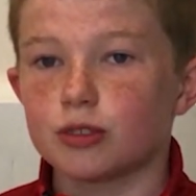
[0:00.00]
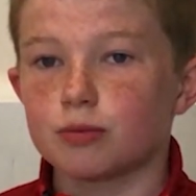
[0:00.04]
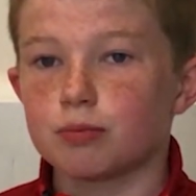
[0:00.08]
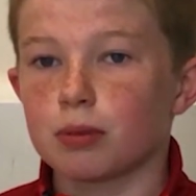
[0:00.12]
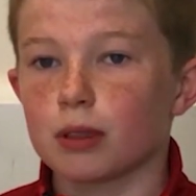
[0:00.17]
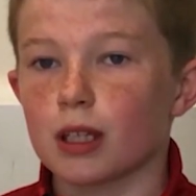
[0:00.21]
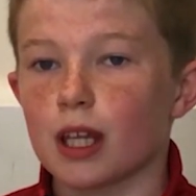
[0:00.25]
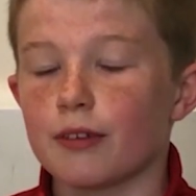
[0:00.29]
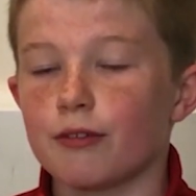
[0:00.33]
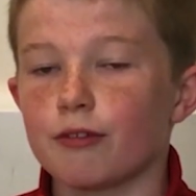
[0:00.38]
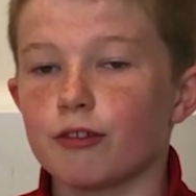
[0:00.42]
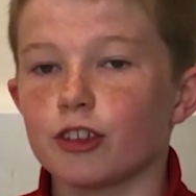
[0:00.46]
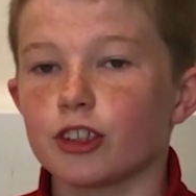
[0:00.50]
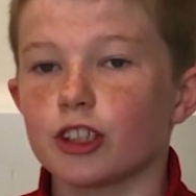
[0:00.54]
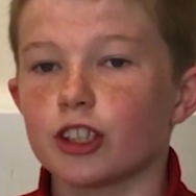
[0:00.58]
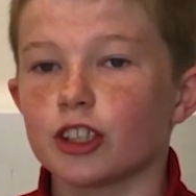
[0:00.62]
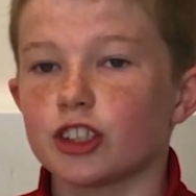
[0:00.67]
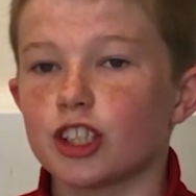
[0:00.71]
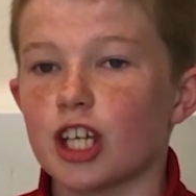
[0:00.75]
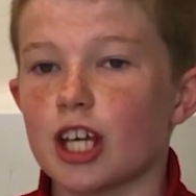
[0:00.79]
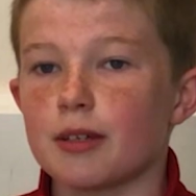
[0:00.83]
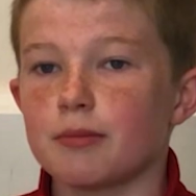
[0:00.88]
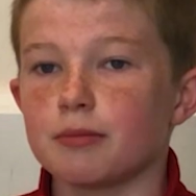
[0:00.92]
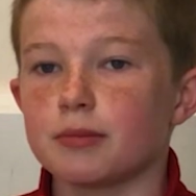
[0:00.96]
play for the
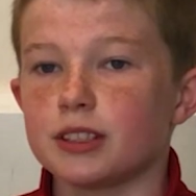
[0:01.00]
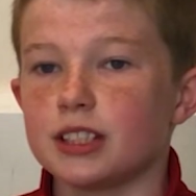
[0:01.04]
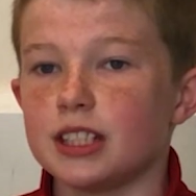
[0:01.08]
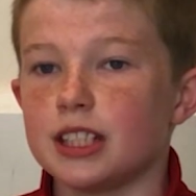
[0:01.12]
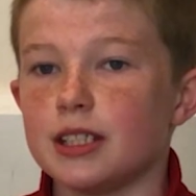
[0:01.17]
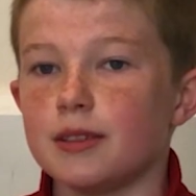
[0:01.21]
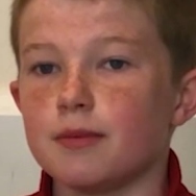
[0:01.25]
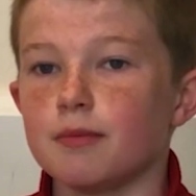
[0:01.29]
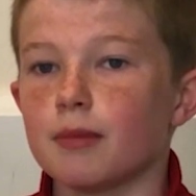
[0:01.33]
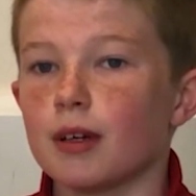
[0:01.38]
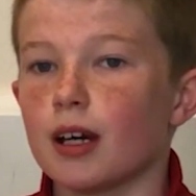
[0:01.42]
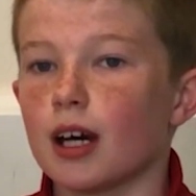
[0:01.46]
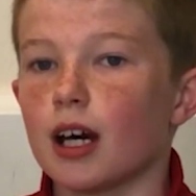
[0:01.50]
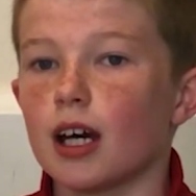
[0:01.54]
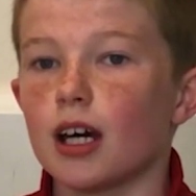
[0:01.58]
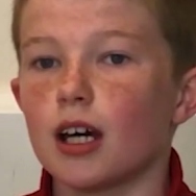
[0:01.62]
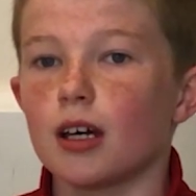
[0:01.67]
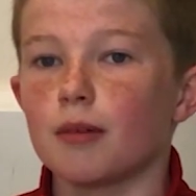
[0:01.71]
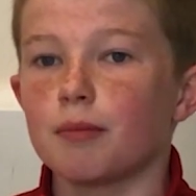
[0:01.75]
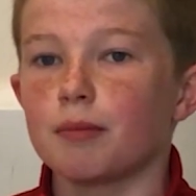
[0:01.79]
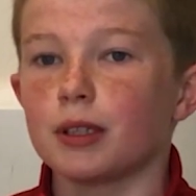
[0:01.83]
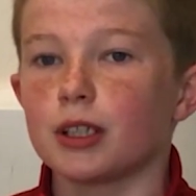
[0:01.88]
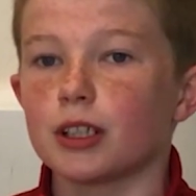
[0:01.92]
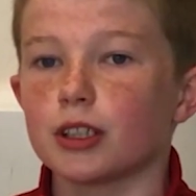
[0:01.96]
same team
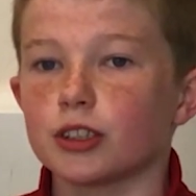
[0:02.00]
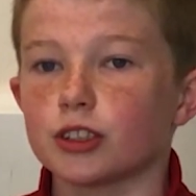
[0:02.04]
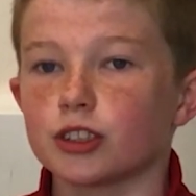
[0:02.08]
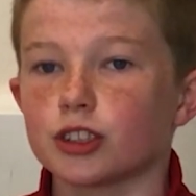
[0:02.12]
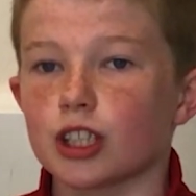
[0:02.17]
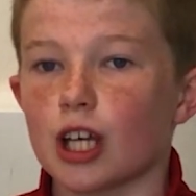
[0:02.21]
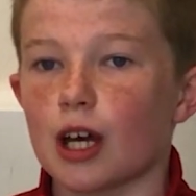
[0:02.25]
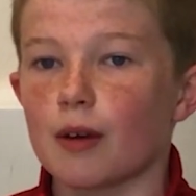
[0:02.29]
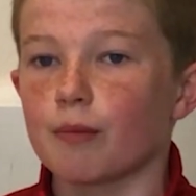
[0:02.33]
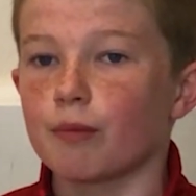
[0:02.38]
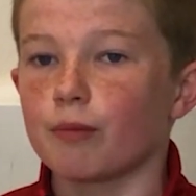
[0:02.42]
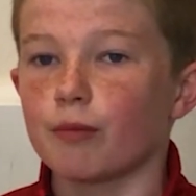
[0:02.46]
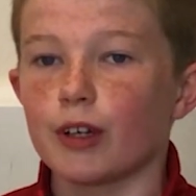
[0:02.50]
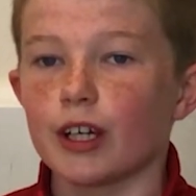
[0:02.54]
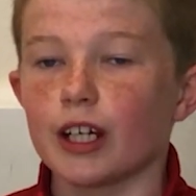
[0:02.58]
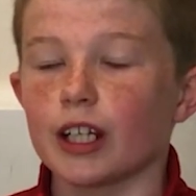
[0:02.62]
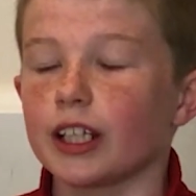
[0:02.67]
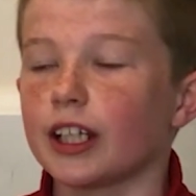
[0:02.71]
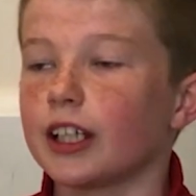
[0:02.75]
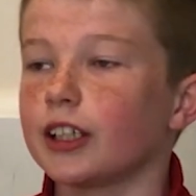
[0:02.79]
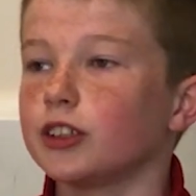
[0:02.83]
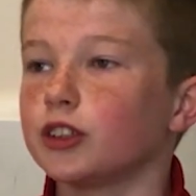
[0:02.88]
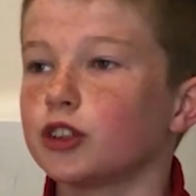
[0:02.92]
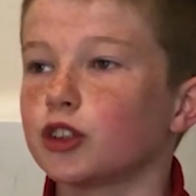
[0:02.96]
because I'm
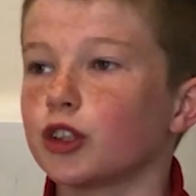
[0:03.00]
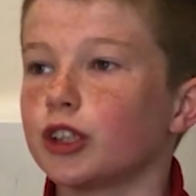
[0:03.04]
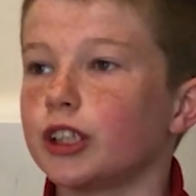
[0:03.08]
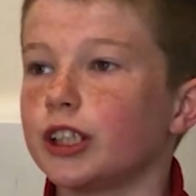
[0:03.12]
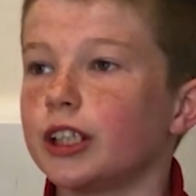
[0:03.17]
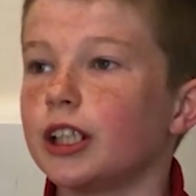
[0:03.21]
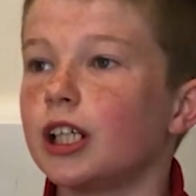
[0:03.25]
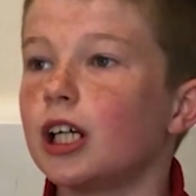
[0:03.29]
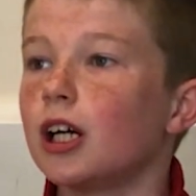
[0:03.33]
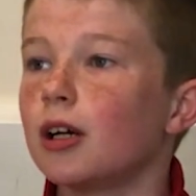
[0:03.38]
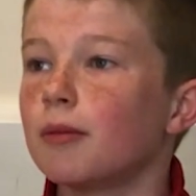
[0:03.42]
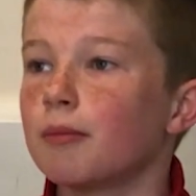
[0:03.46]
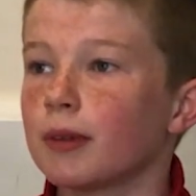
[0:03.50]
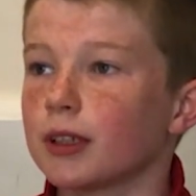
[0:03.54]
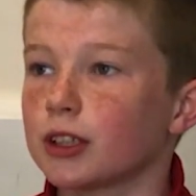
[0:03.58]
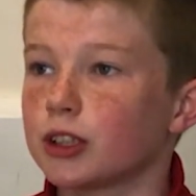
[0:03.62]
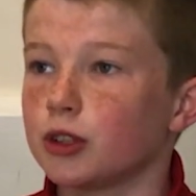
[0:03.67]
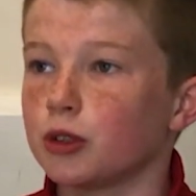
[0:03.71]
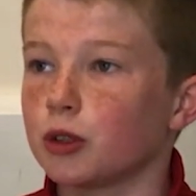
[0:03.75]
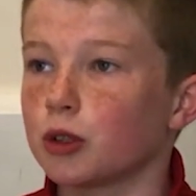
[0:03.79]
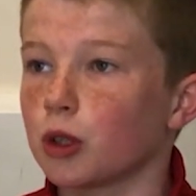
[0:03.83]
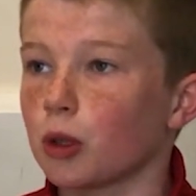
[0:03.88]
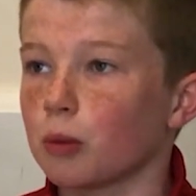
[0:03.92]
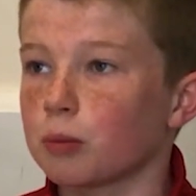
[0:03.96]
really enjoying my
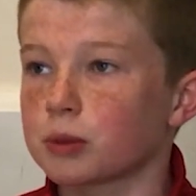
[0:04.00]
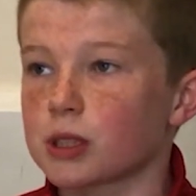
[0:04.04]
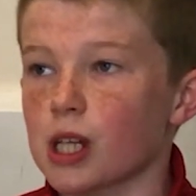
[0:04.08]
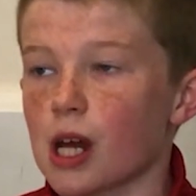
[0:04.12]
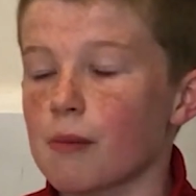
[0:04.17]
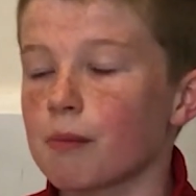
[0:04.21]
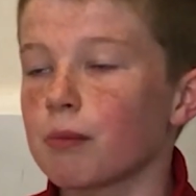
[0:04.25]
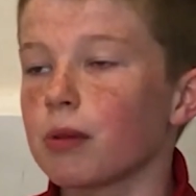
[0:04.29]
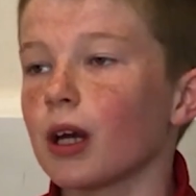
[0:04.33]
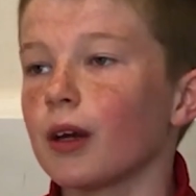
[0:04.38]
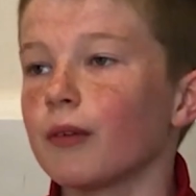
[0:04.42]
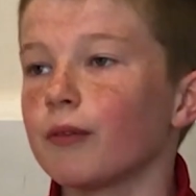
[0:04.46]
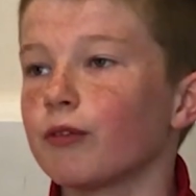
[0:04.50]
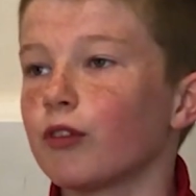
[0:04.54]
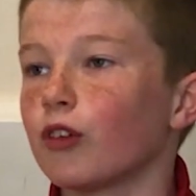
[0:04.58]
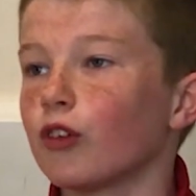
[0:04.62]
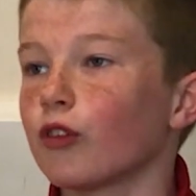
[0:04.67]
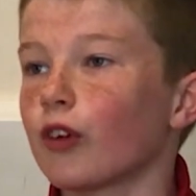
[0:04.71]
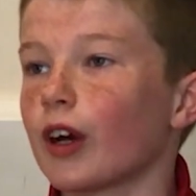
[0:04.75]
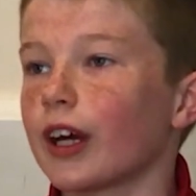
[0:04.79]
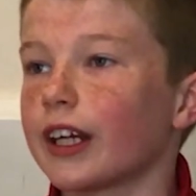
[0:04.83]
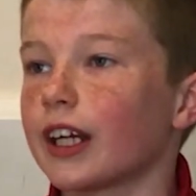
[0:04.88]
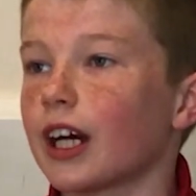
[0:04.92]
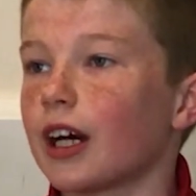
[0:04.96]
two clubs that I'm playing for
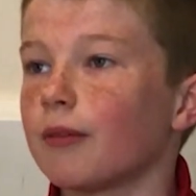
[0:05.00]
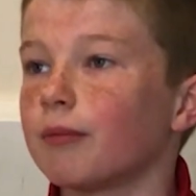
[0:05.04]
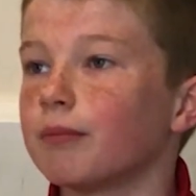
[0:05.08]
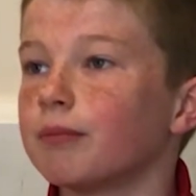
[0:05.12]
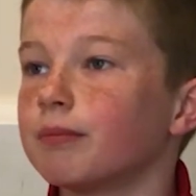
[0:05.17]
right now.